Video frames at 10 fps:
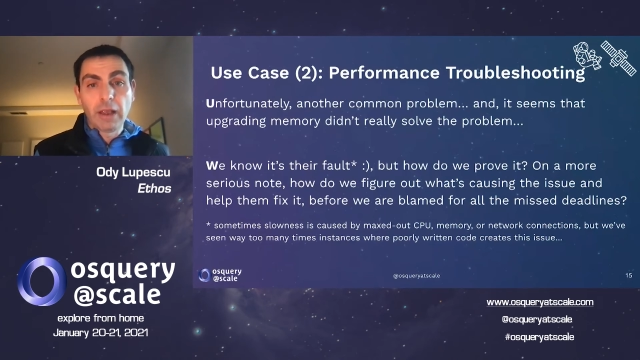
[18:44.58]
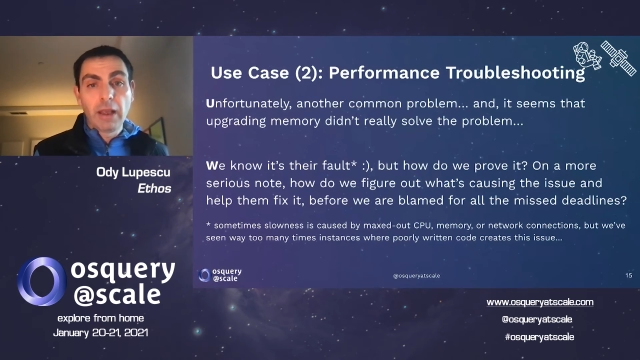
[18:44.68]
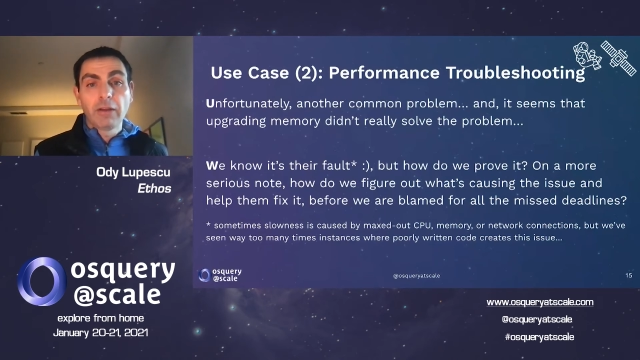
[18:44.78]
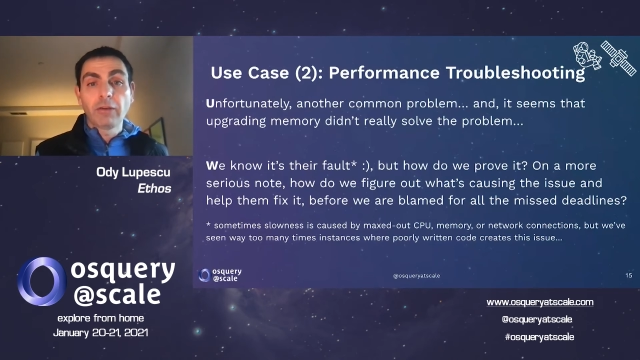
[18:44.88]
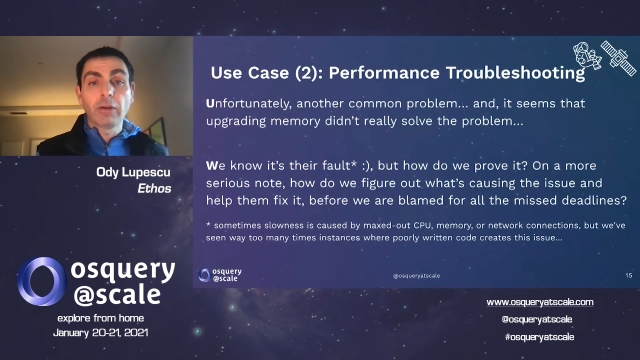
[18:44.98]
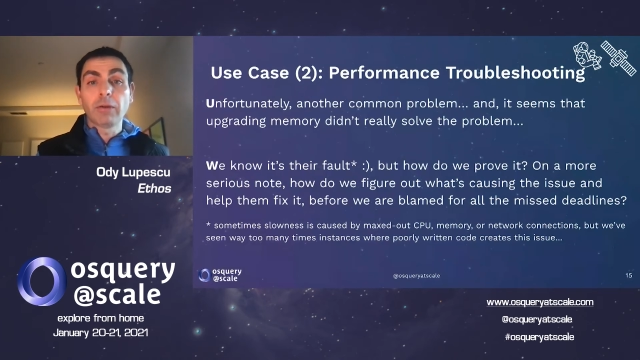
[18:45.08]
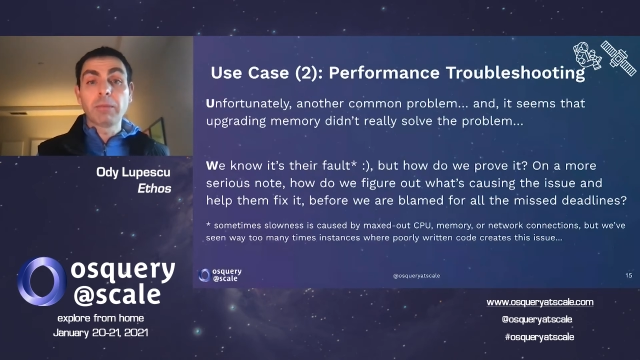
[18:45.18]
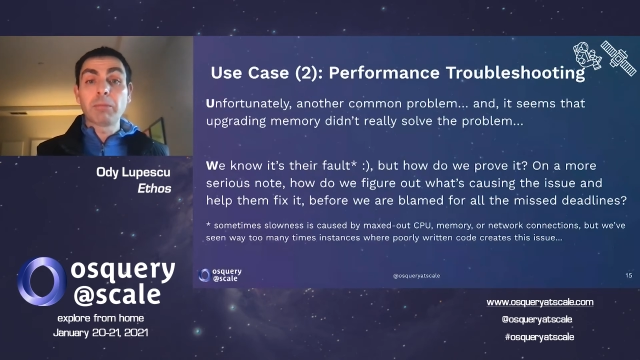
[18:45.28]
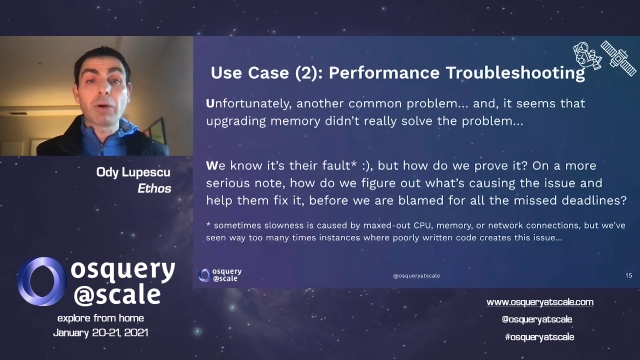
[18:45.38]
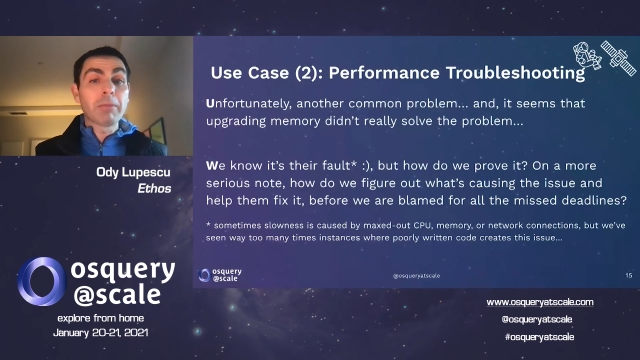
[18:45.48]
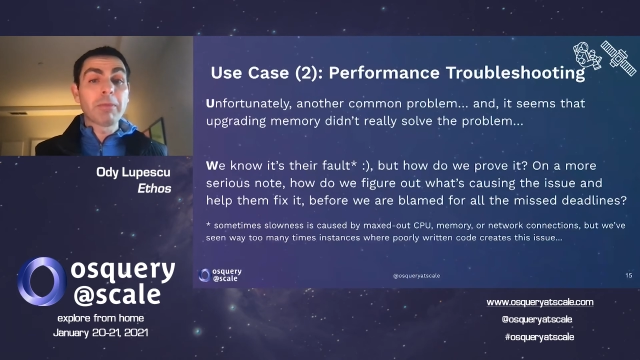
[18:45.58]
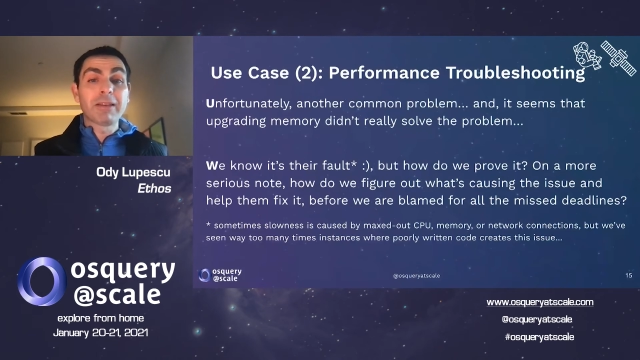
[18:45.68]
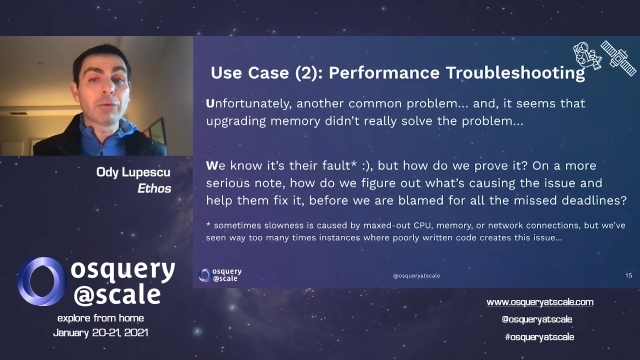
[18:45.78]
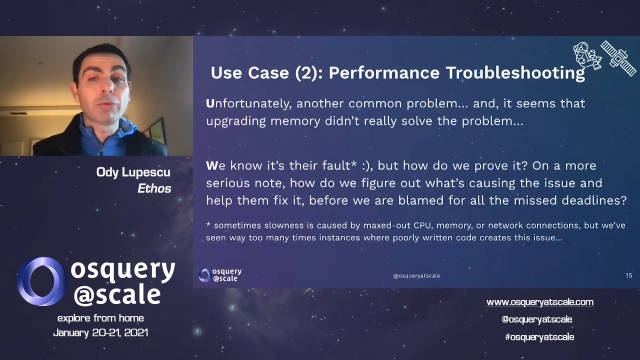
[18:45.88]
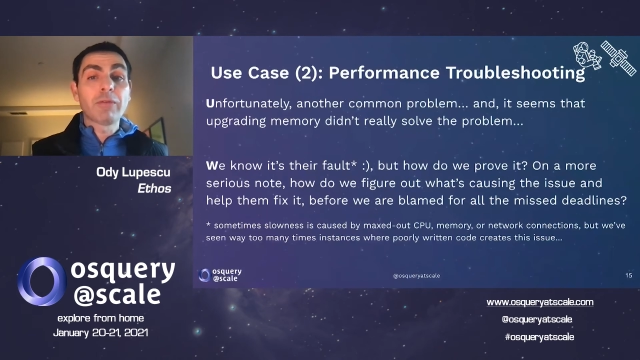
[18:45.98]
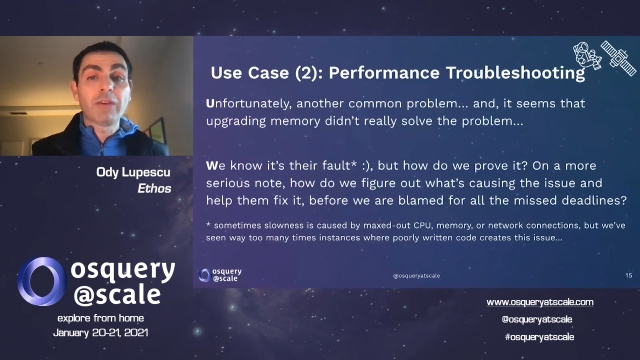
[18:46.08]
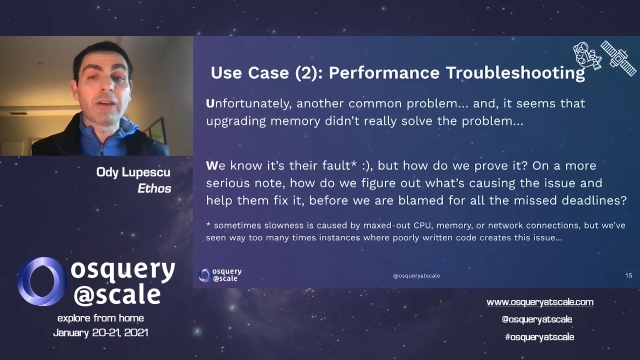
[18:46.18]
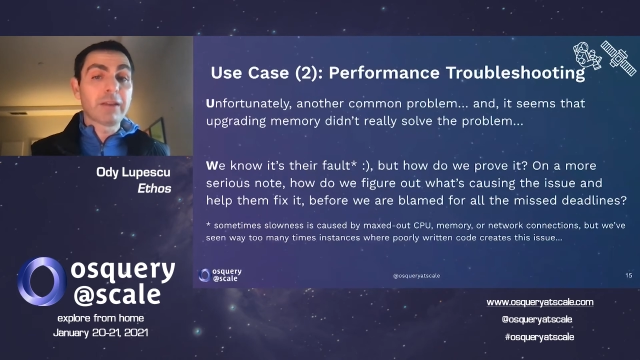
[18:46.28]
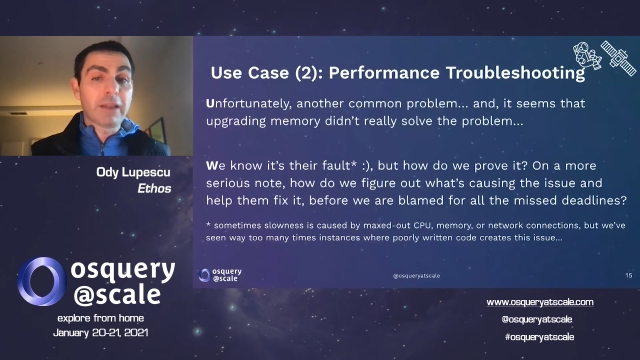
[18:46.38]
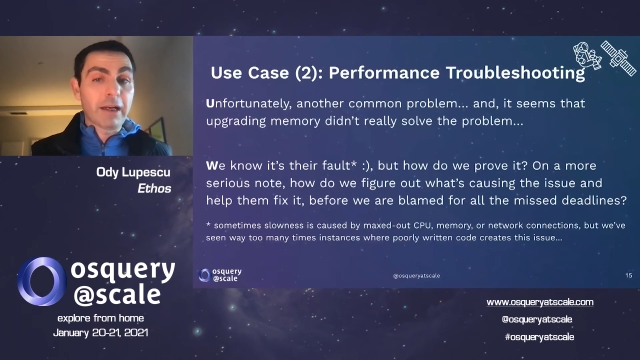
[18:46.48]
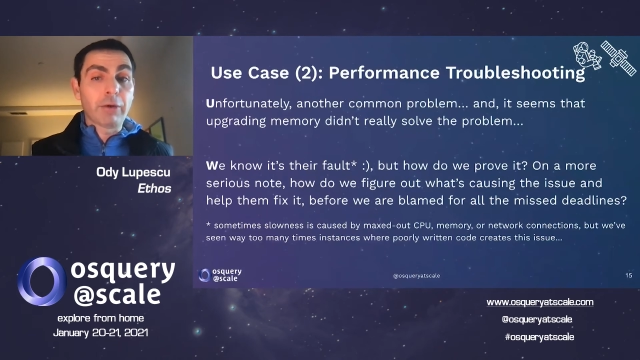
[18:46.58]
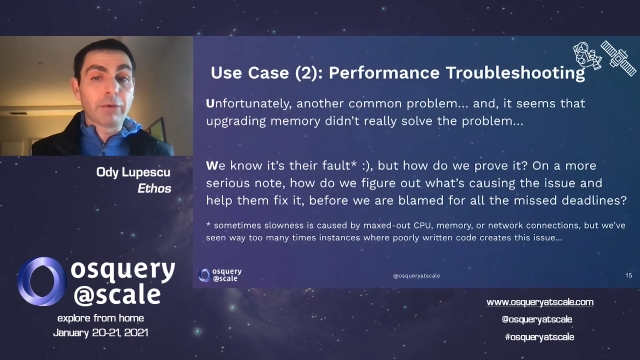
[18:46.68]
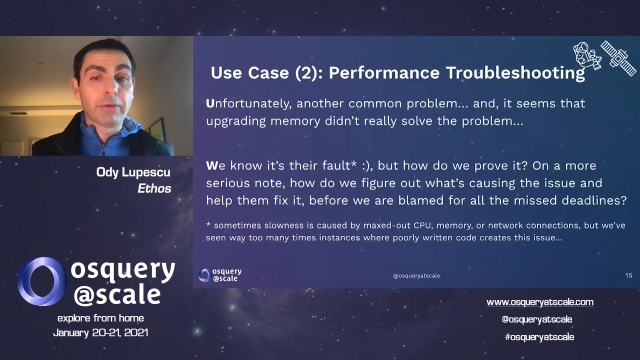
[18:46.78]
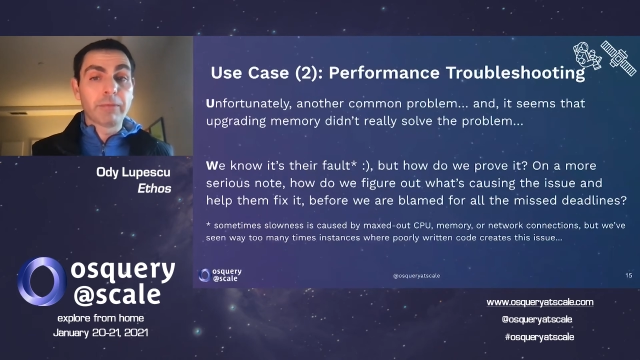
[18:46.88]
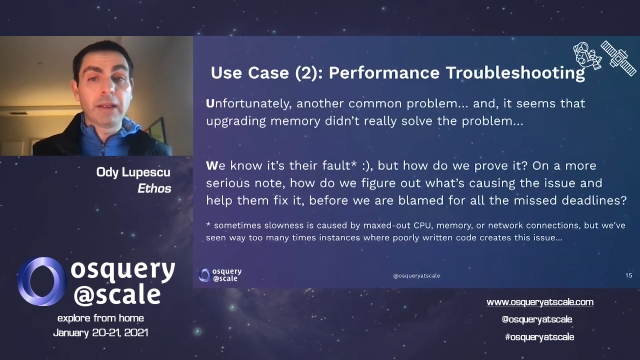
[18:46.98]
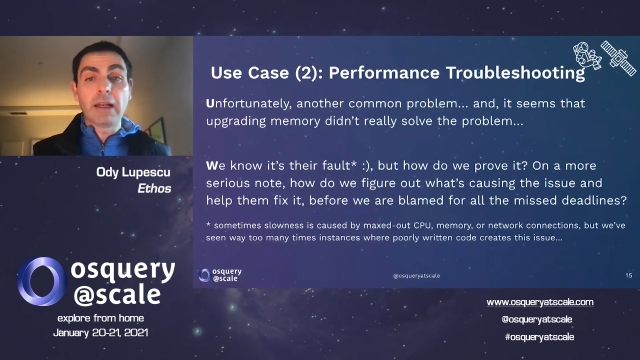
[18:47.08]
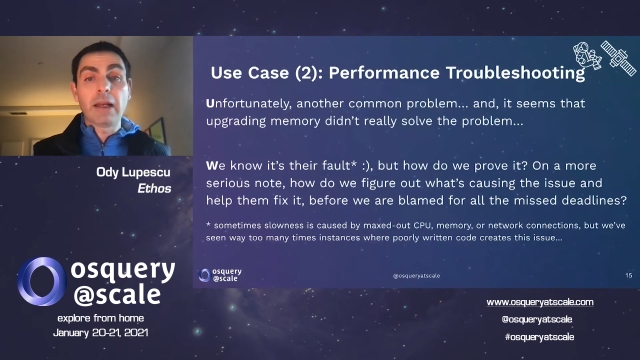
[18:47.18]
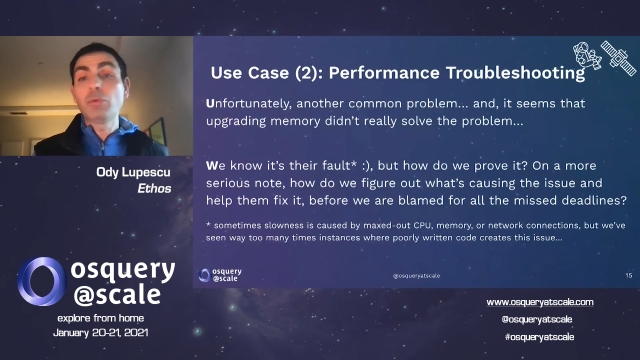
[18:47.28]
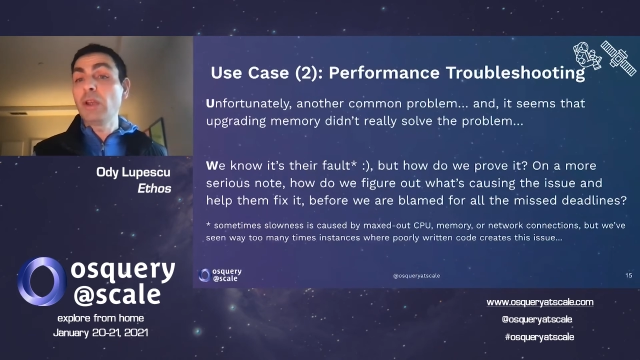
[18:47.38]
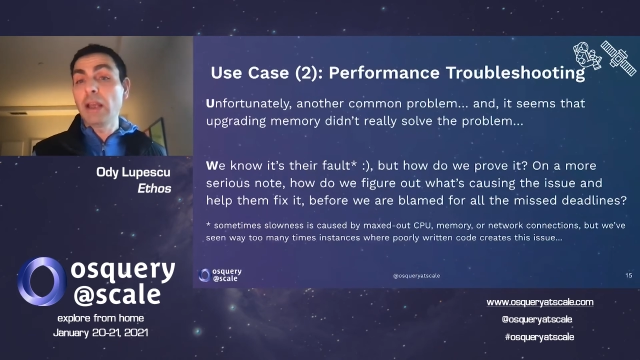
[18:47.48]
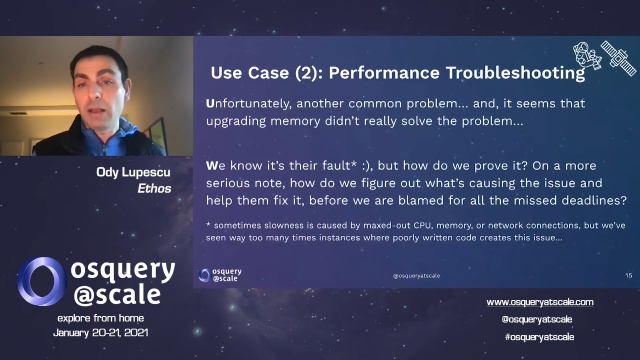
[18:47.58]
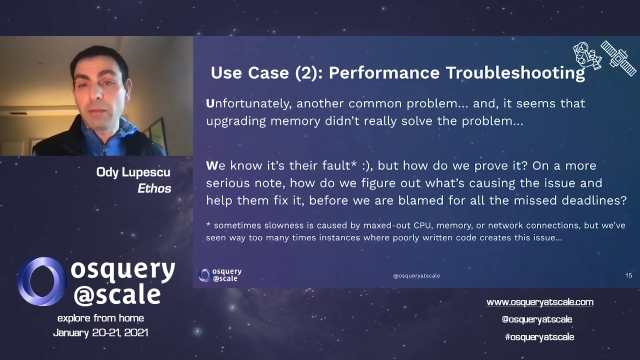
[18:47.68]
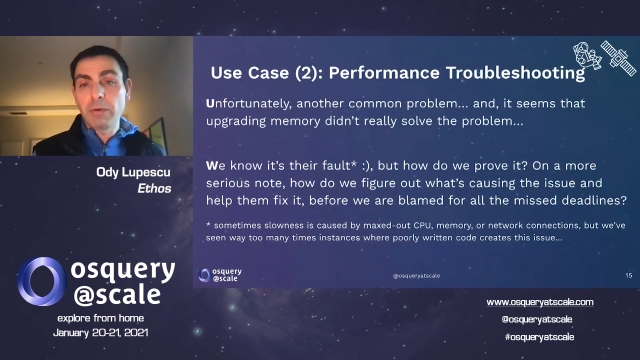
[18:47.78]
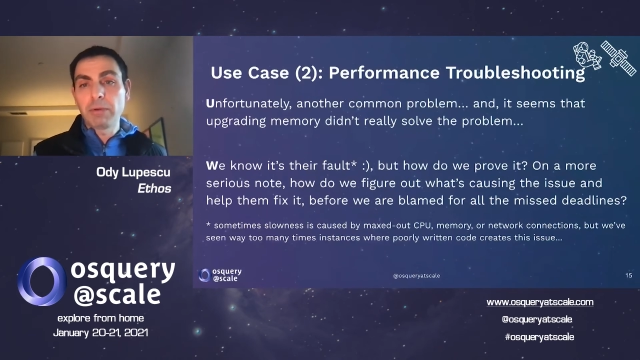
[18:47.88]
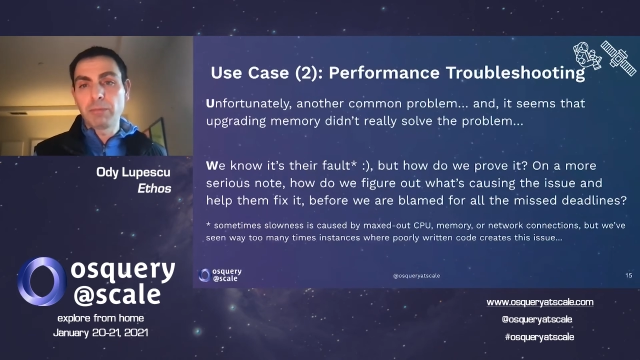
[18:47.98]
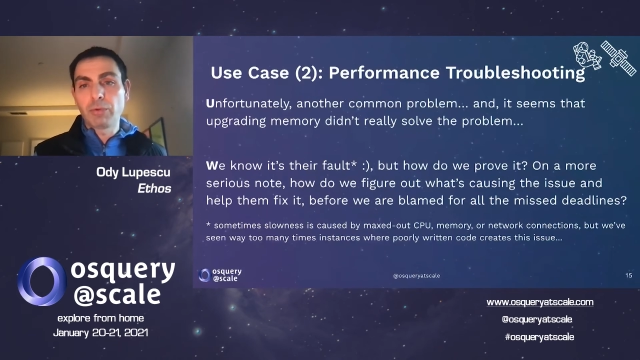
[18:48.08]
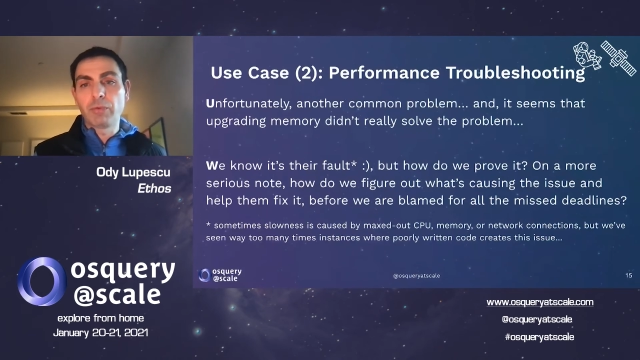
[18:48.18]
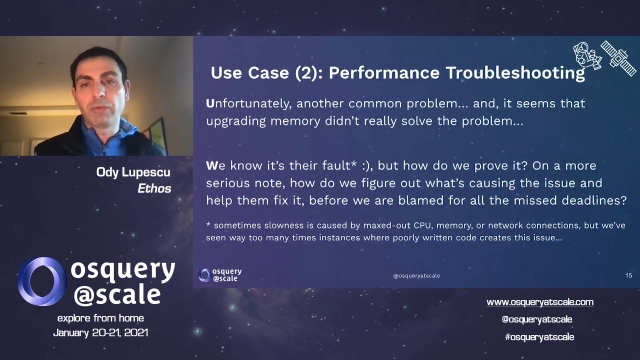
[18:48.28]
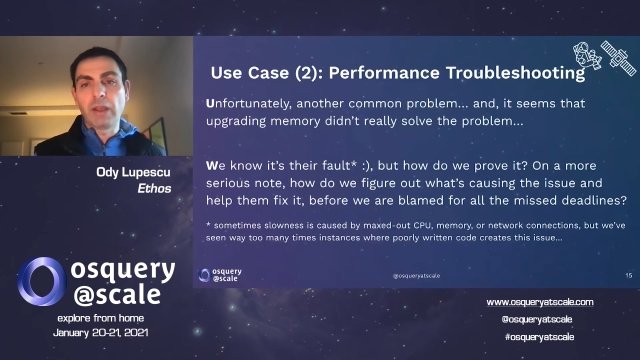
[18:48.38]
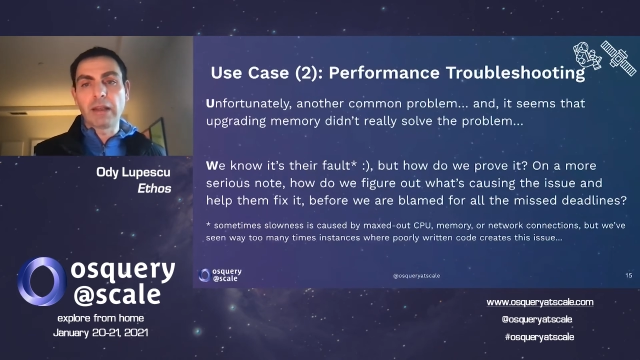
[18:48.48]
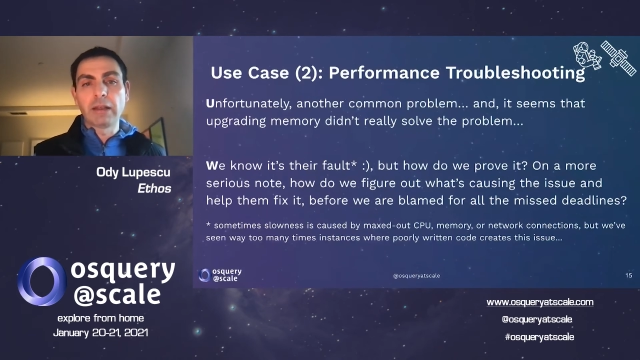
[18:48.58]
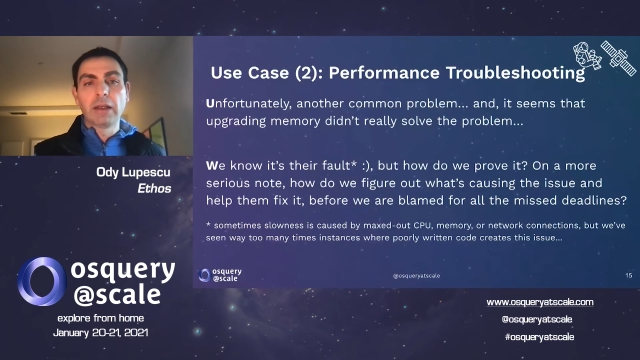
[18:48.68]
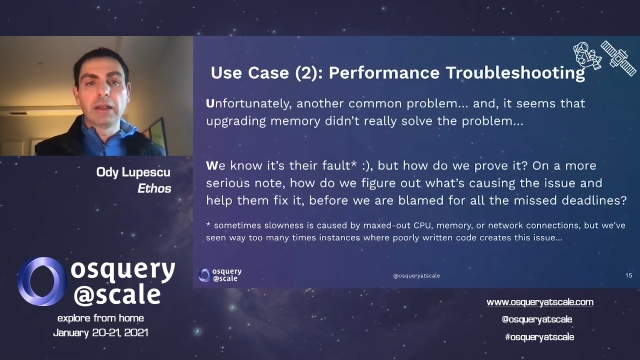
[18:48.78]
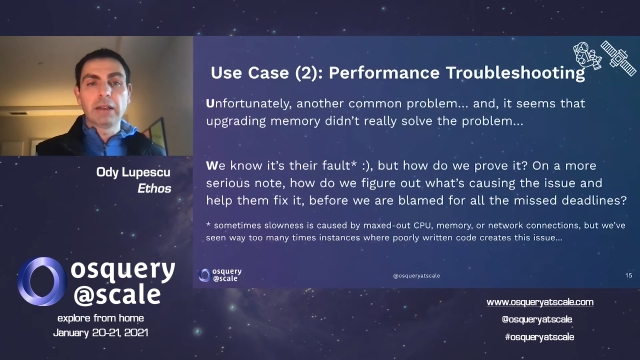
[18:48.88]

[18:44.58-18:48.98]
So the problem is, how do we figure that out, and how do we help them improve that?